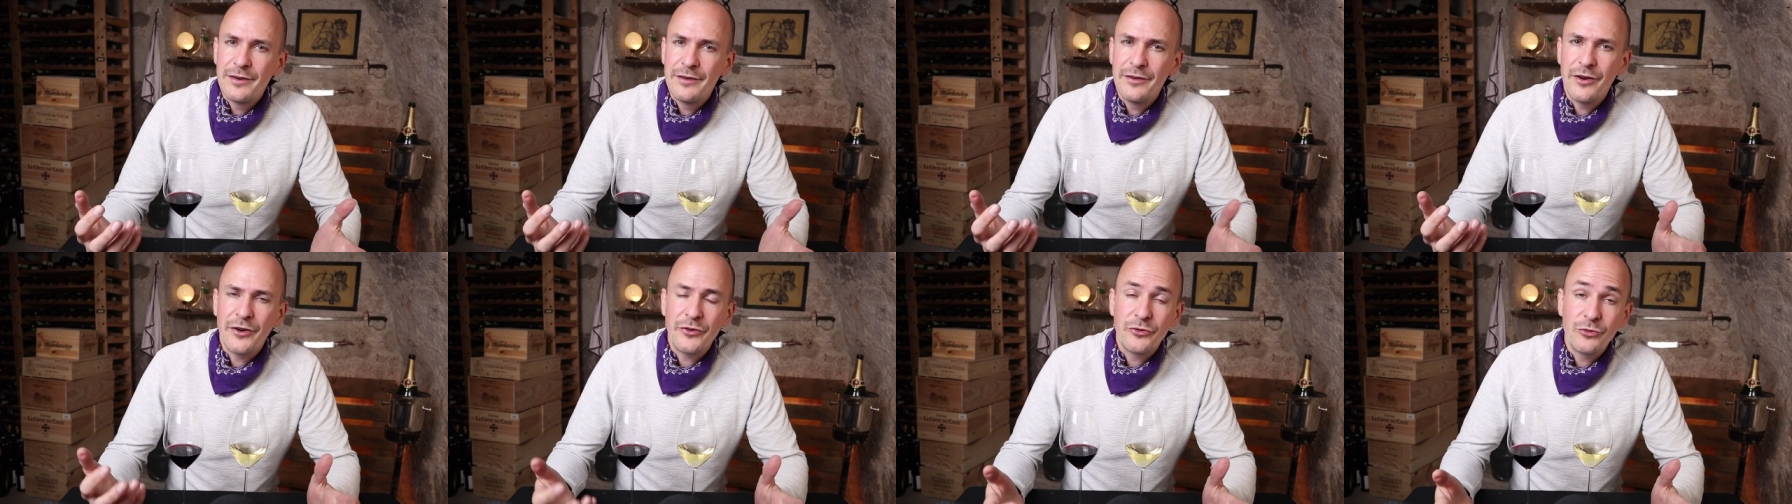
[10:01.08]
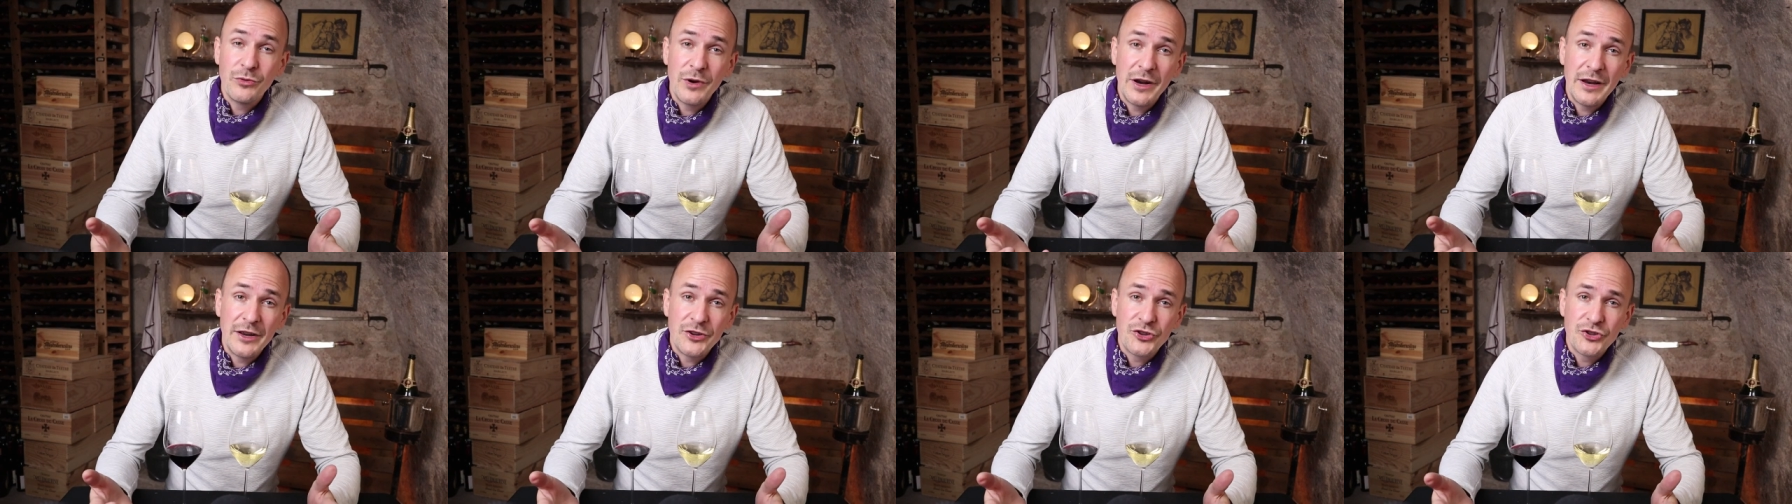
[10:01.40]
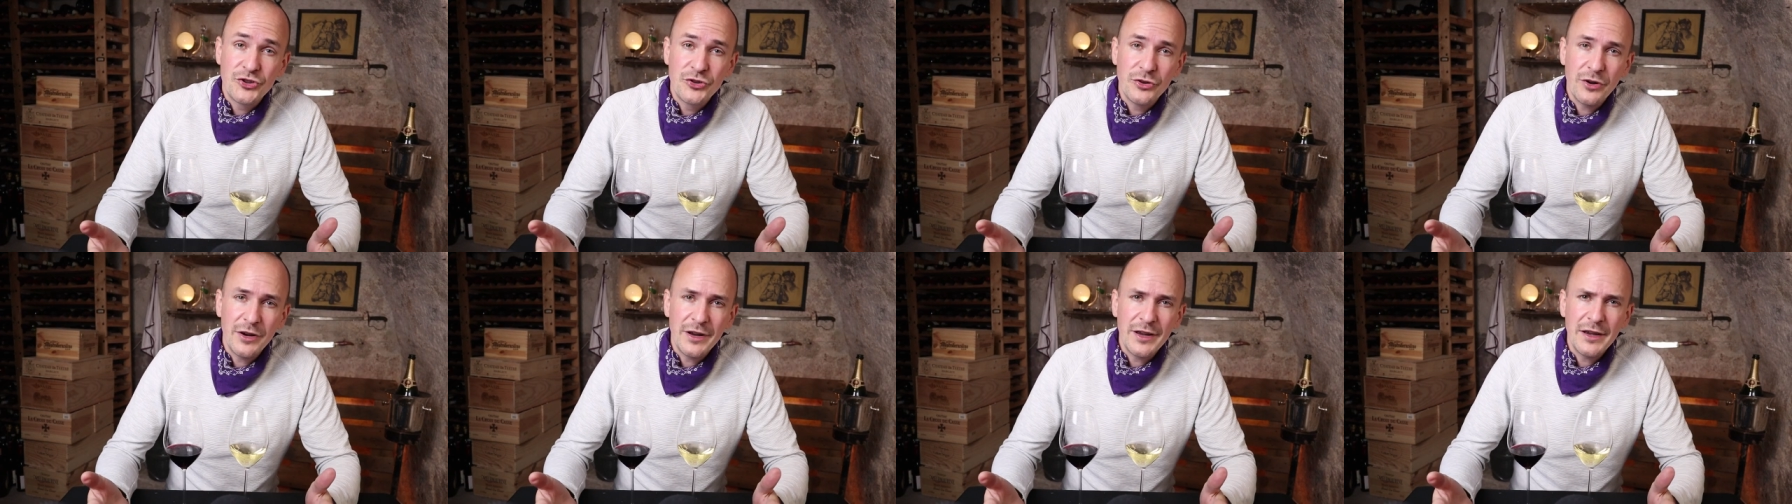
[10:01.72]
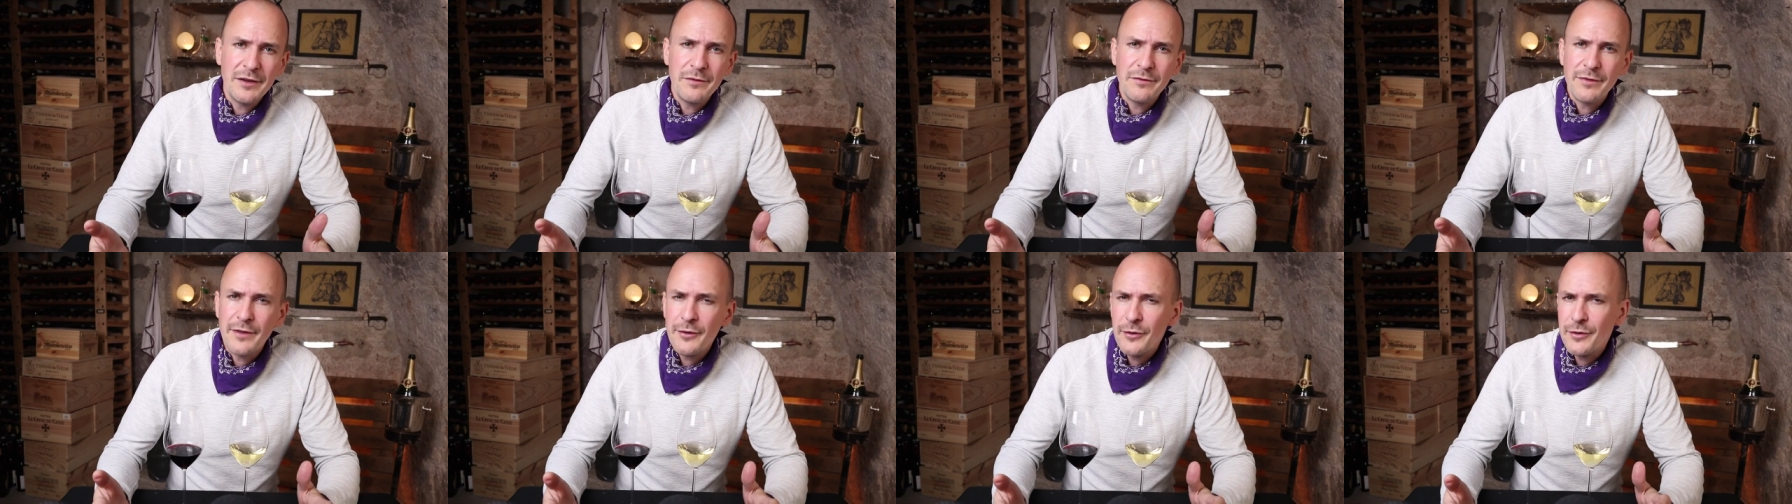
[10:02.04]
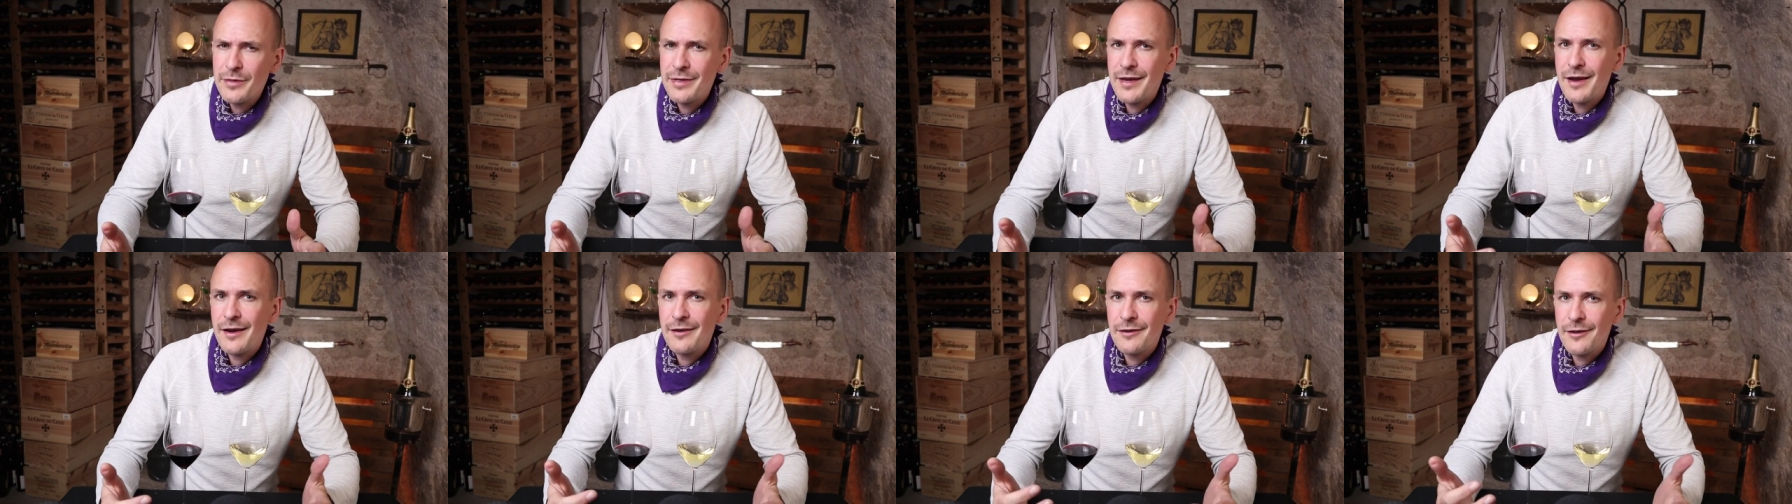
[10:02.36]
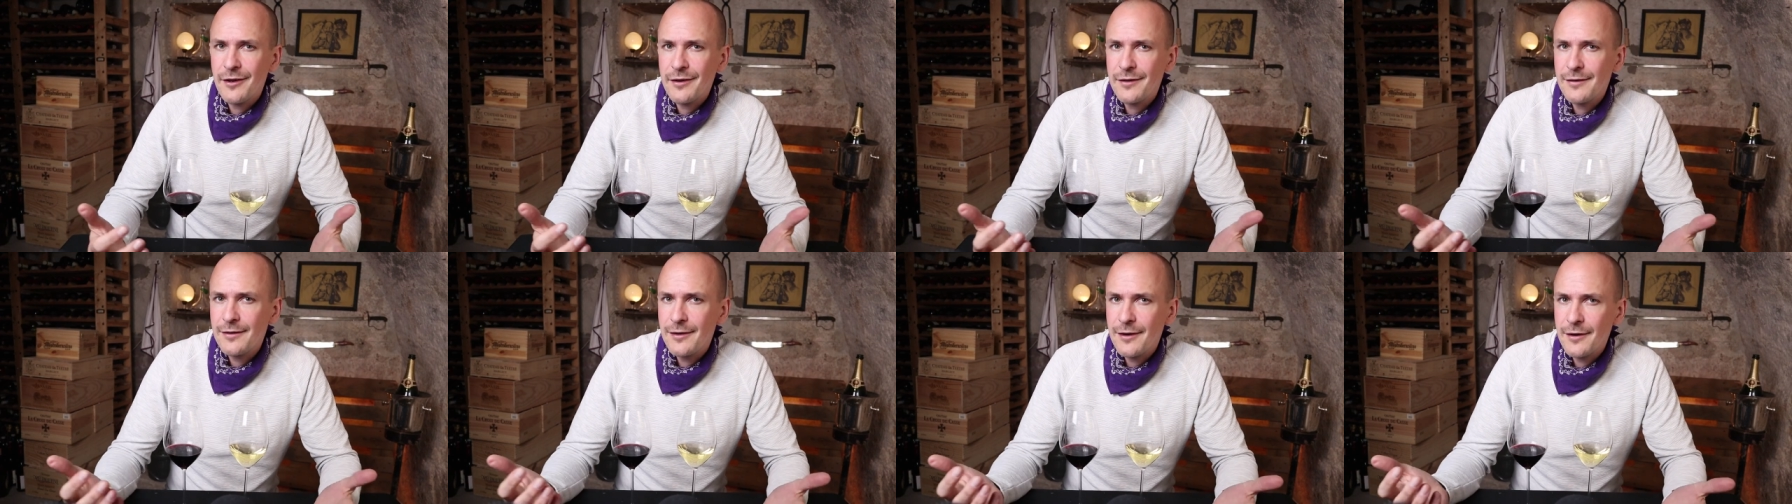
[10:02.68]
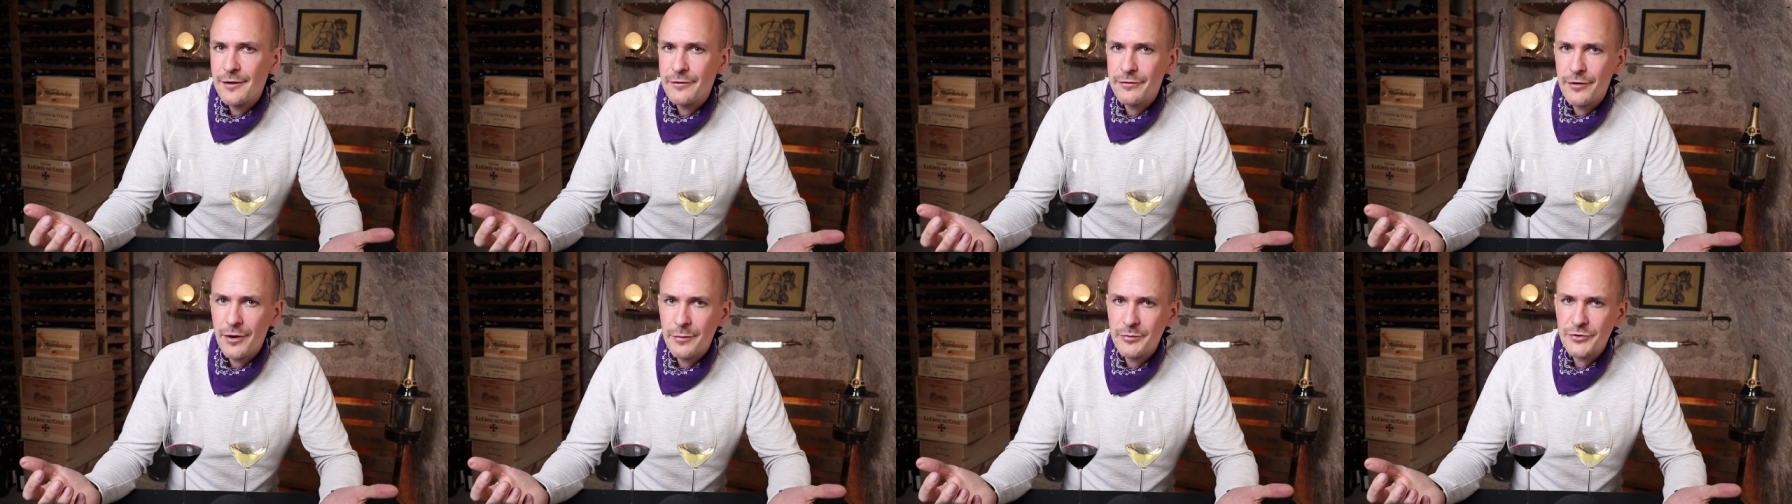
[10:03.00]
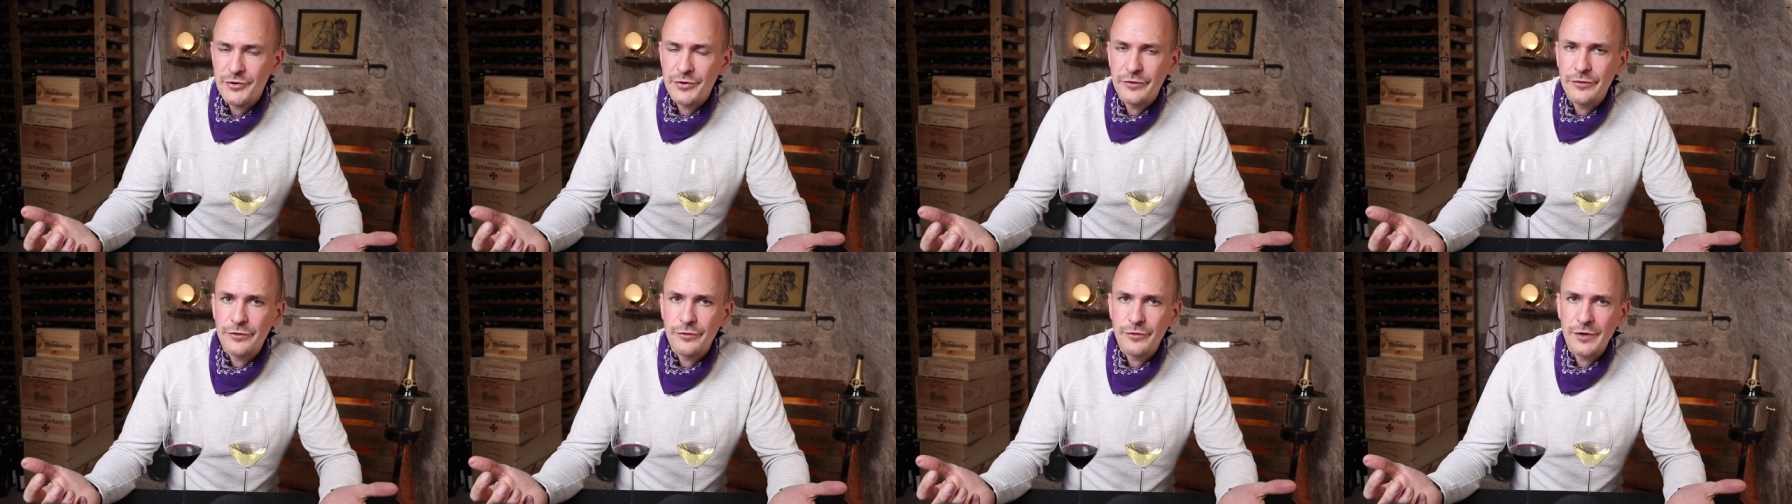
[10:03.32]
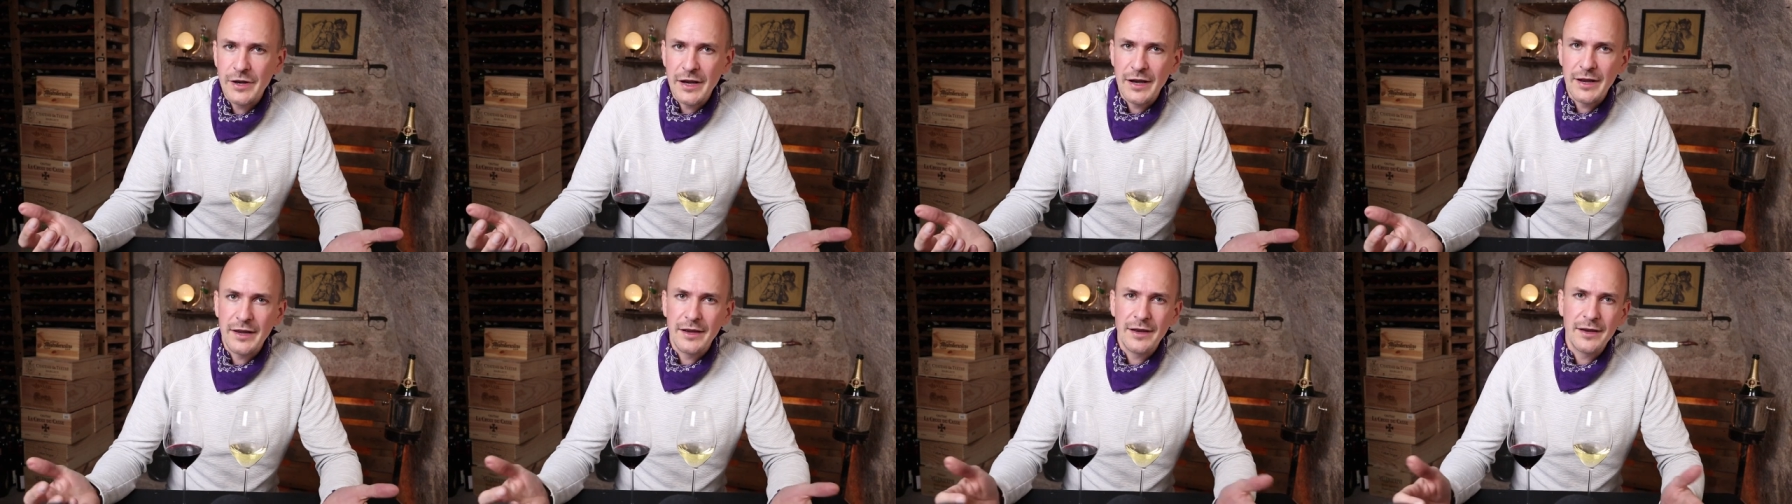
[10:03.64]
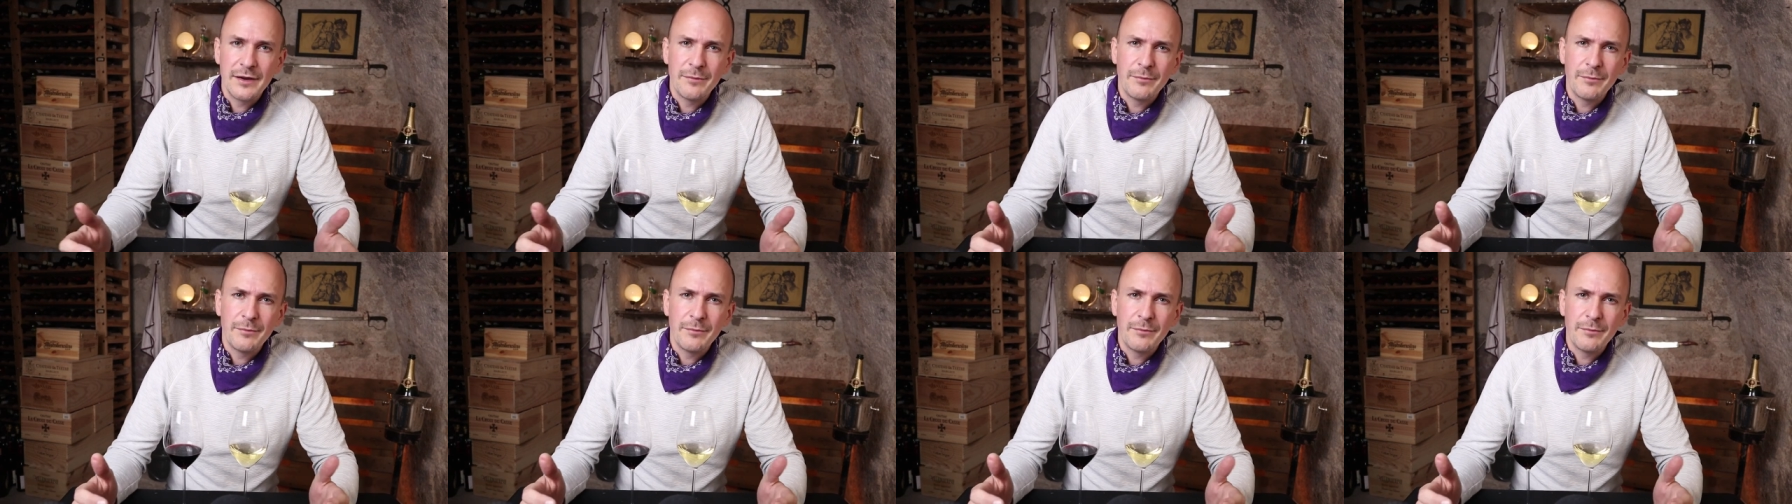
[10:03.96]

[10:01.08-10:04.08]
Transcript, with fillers: not really sure, even though there are not a lot of options really.